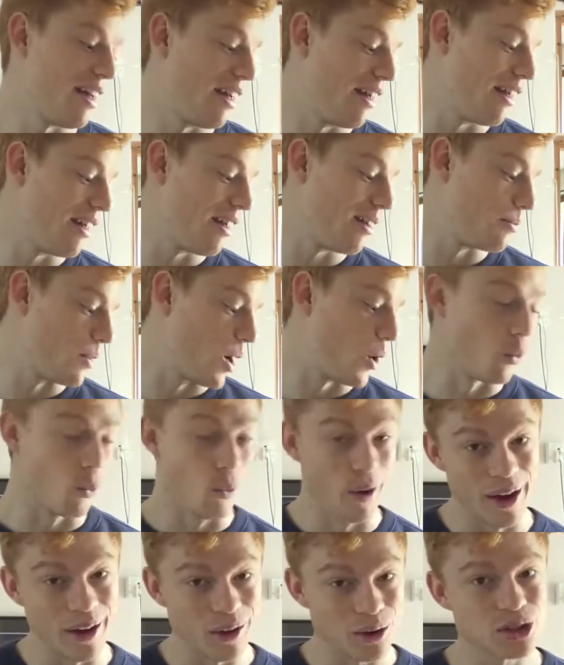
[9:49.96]
Um, I
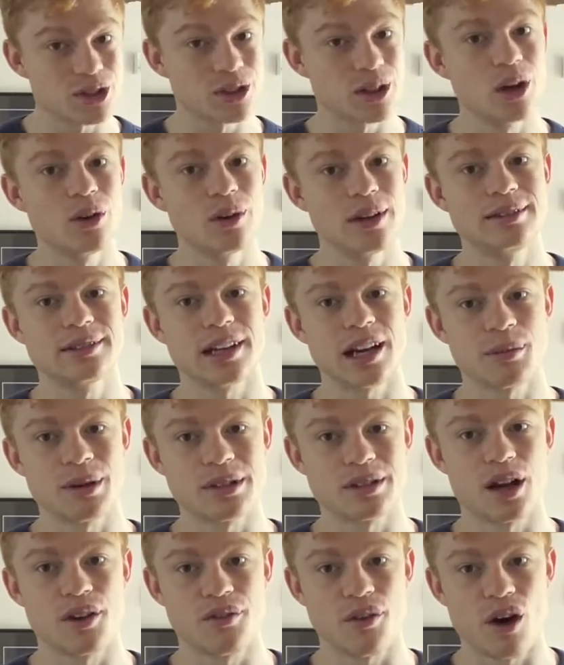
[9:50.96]
will slowly take
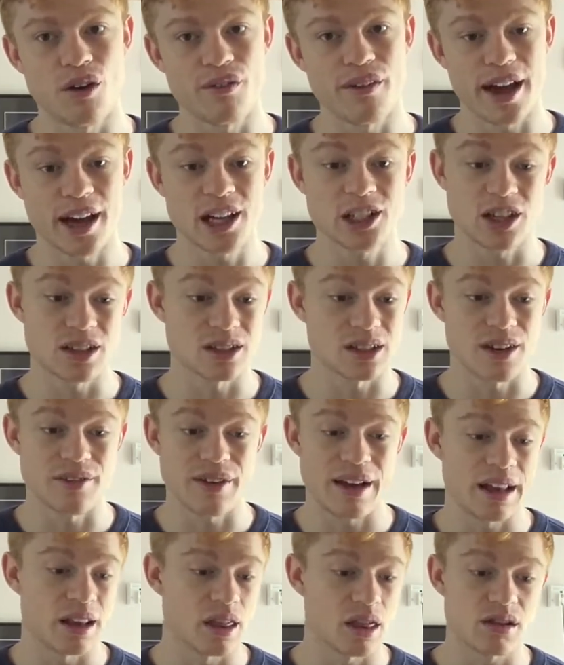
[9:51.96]
myself off eggs because
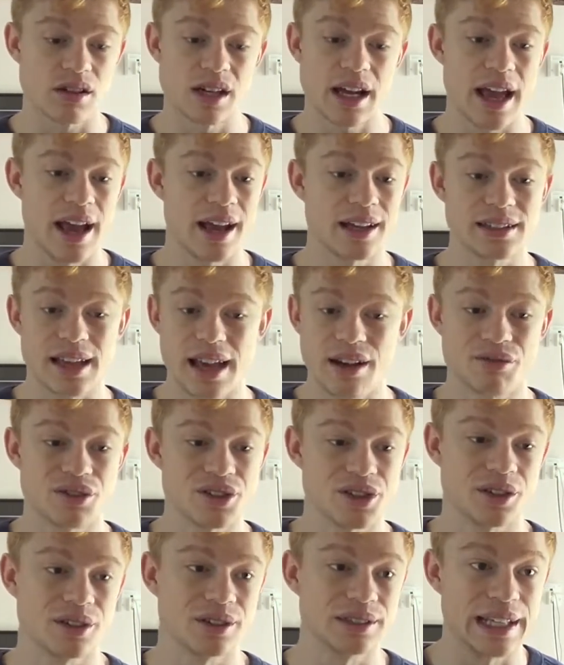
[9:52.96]
I've had three eggs
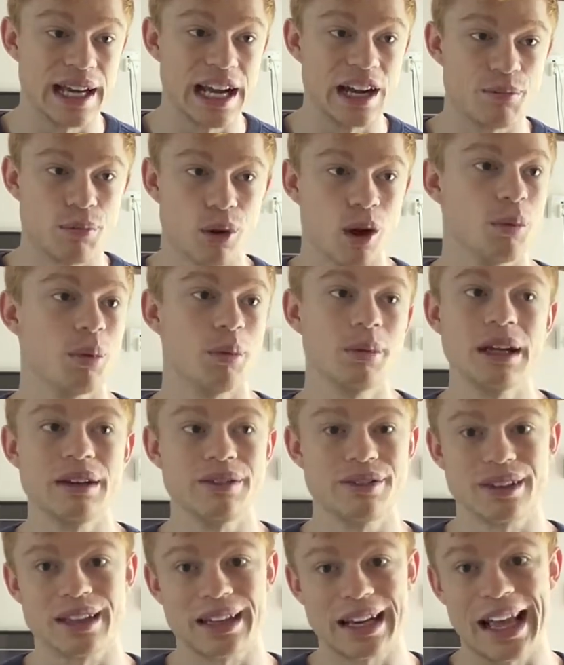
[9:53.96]
every single day probably
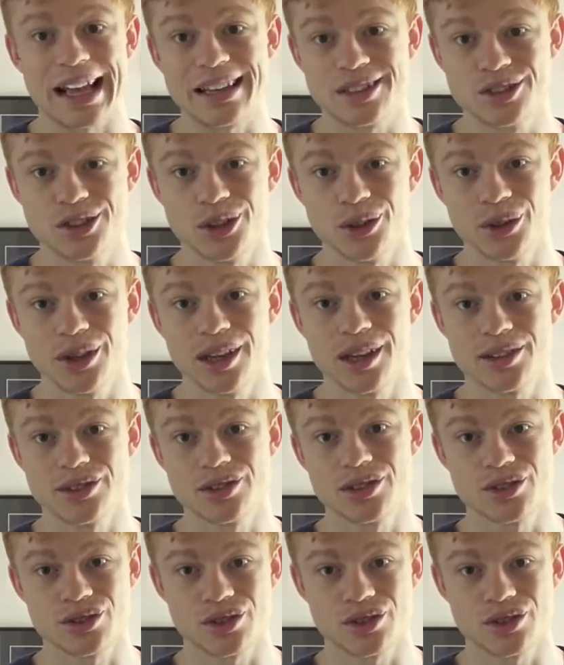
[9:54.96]
for the last two years.